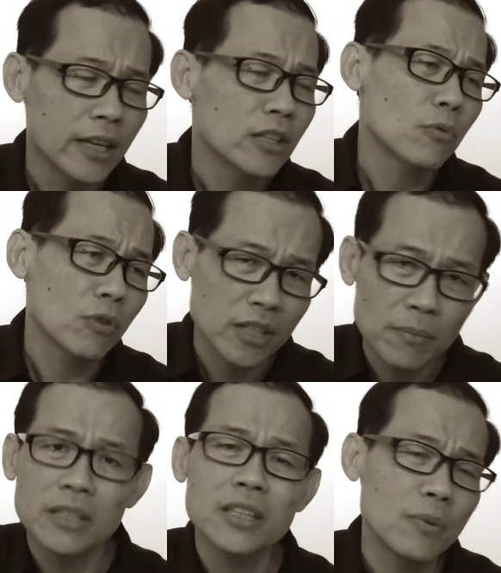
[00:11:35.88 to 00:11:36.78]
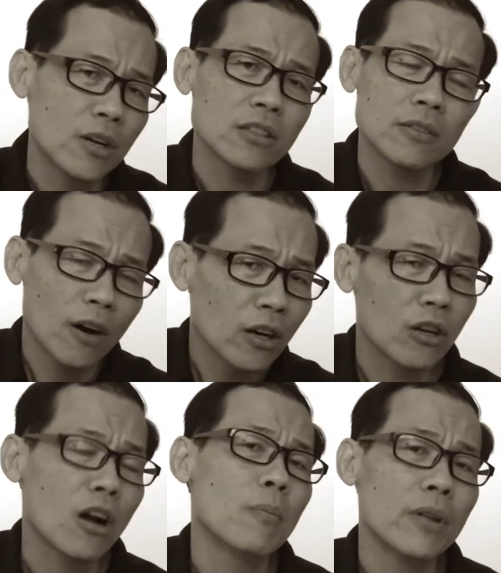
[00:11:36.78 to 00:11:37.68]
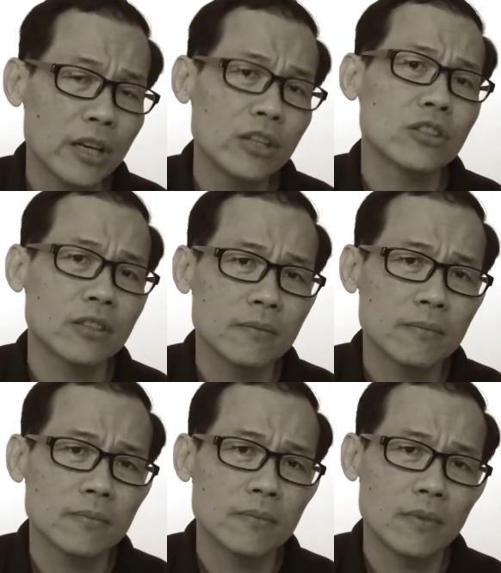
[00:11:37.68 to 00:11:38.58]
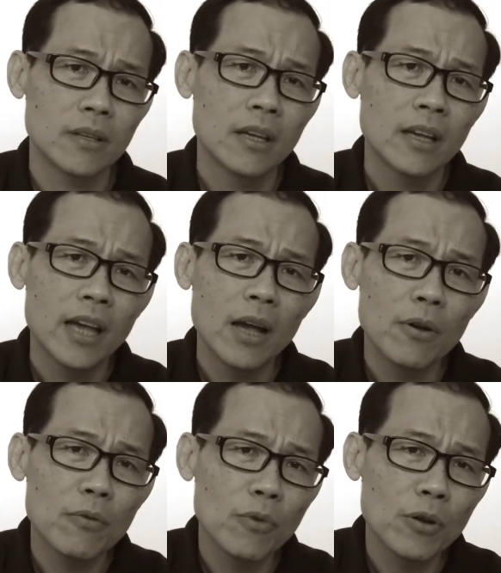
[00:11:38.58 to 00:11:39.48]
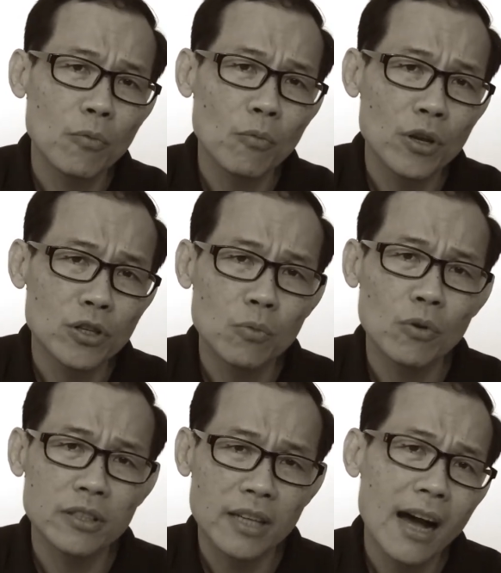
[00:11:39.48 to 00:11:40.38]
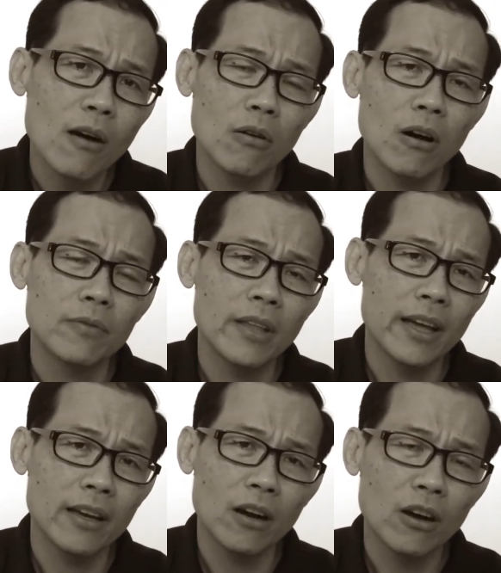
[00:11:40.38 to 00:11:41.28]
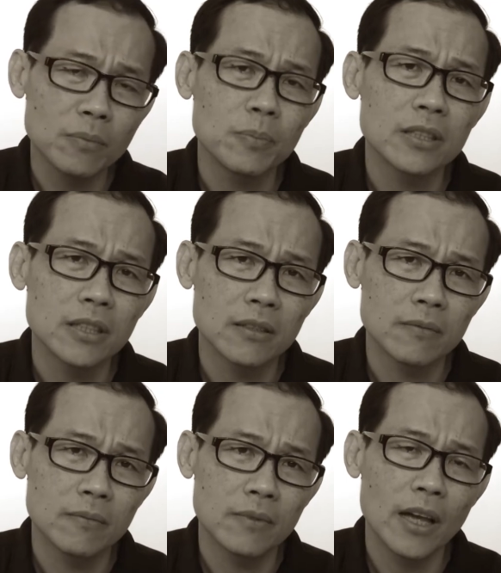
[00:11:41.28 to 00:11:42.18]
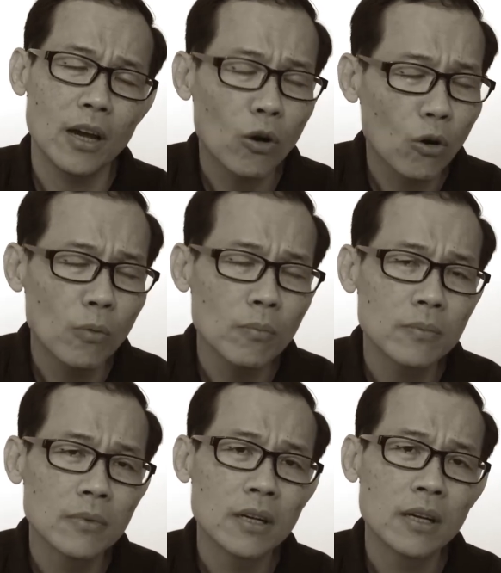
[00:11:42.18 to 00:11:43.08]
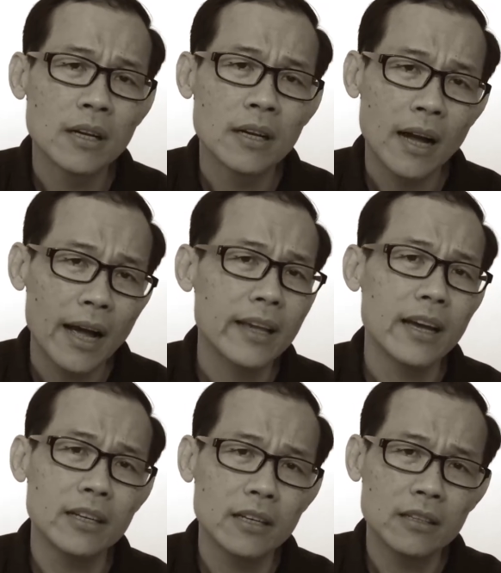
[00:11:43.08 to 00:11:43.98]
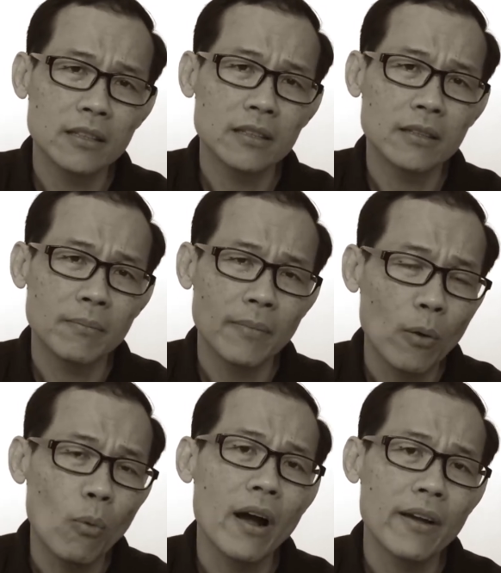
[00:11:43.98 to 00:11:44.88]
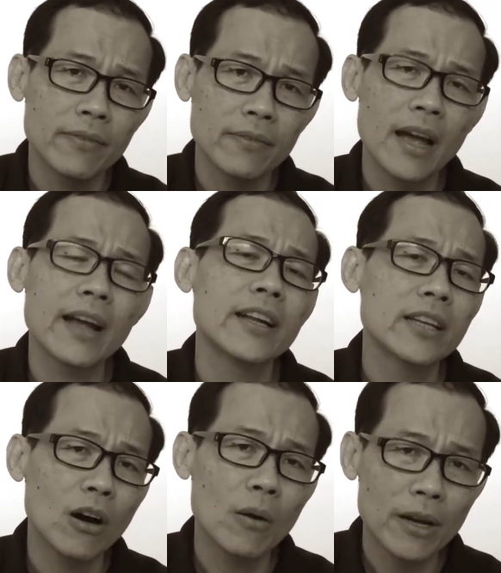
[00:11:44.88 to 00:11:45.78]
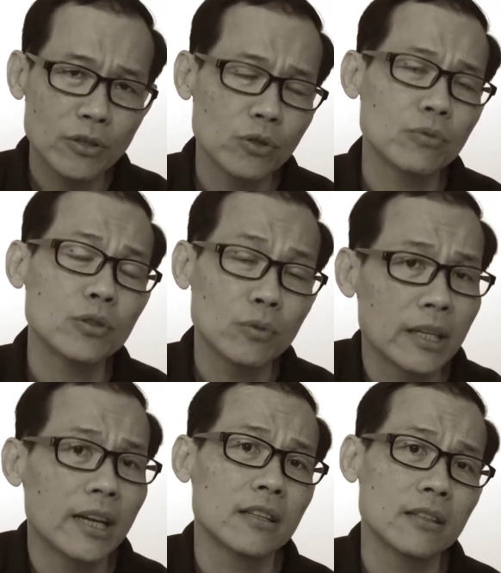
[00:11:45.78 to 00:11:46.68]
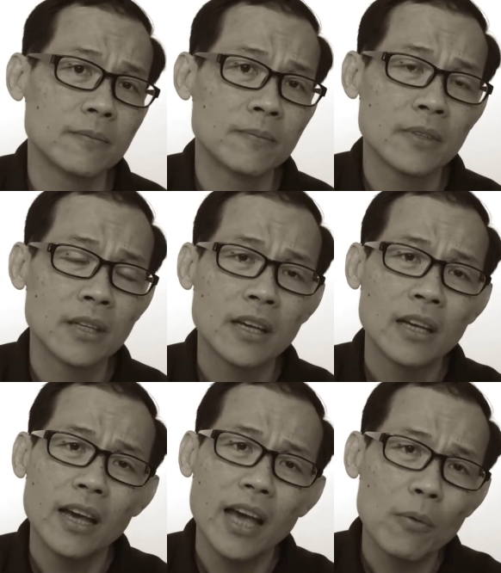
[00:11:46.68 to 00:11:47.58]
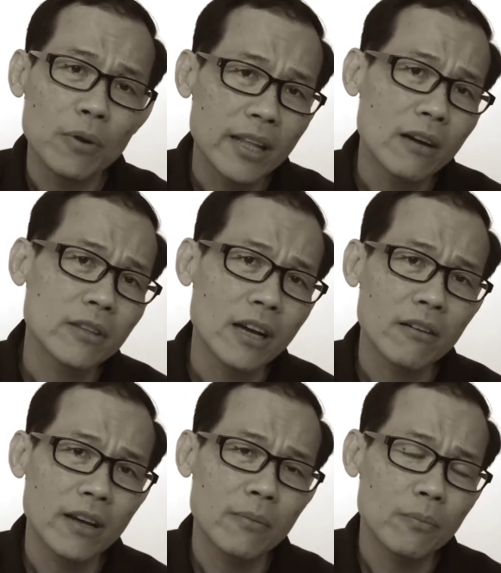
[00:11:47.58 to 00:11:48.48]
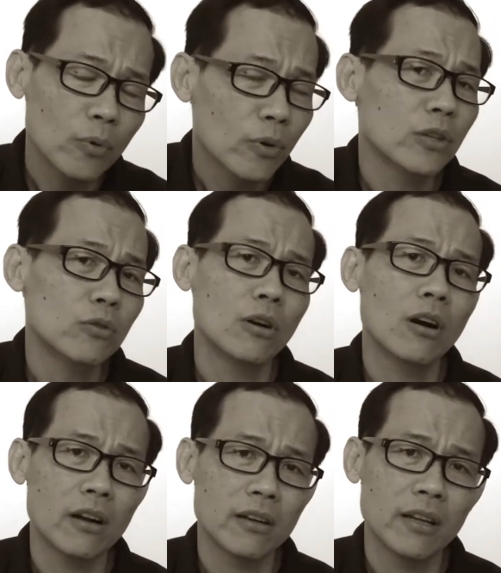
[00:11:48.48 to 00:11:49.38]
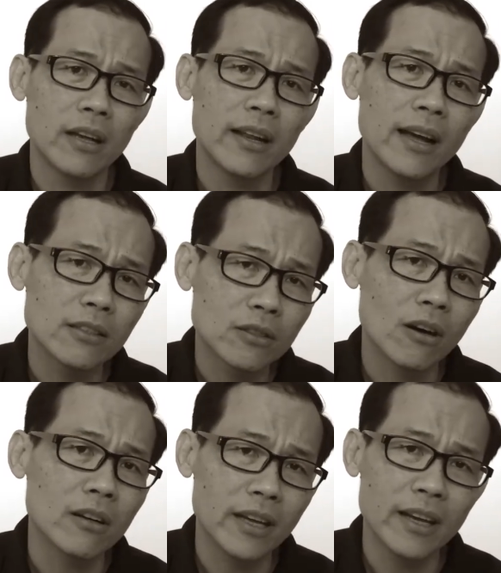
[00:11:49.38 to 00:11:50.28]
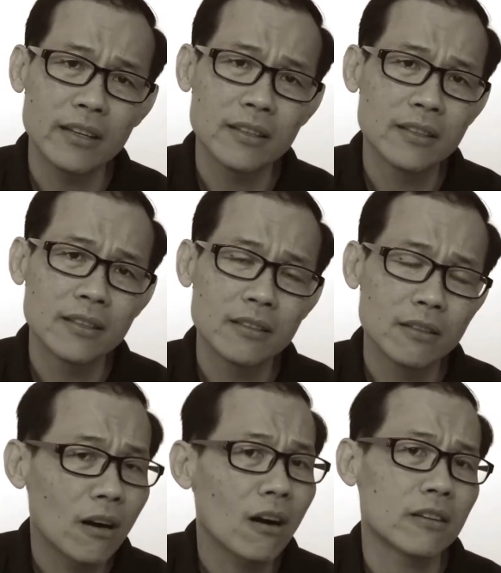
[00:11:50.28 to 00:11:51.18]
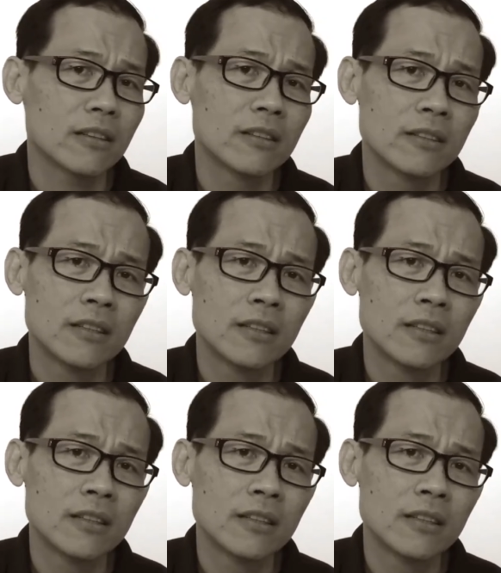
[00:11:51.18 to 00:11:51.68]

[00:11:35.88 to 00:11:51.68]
Again, she was admitted because of all the complications. And when she was out of that hospital at home, I gathered my wife, I gathered all my children together. And we knelt down and prayed to God and asked God that, God,